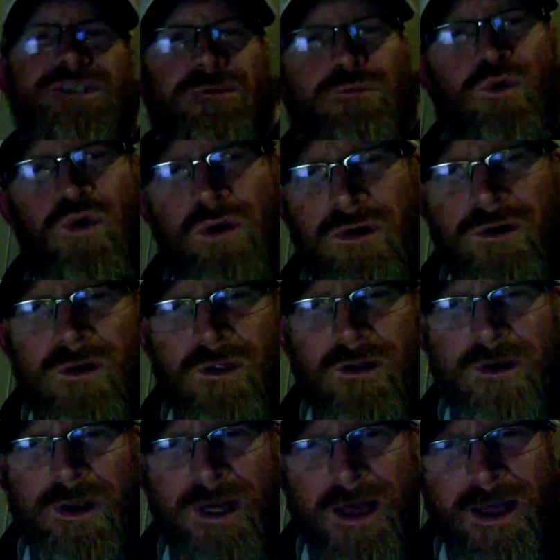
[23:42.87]
immoral
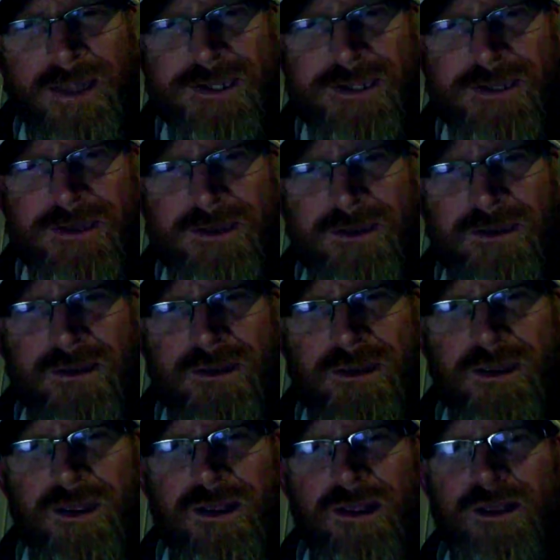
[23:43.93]
or not,
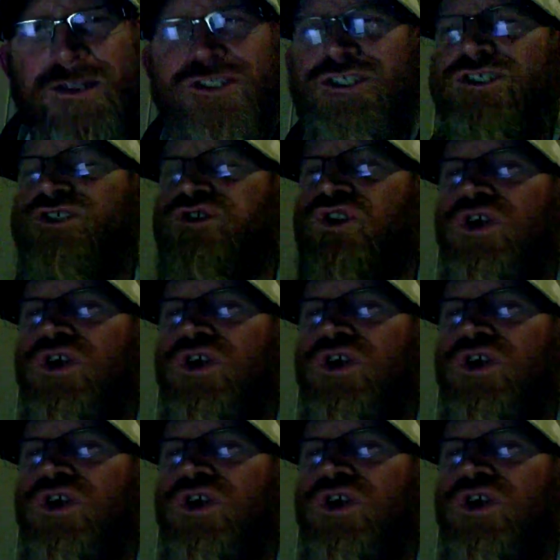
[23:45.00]
just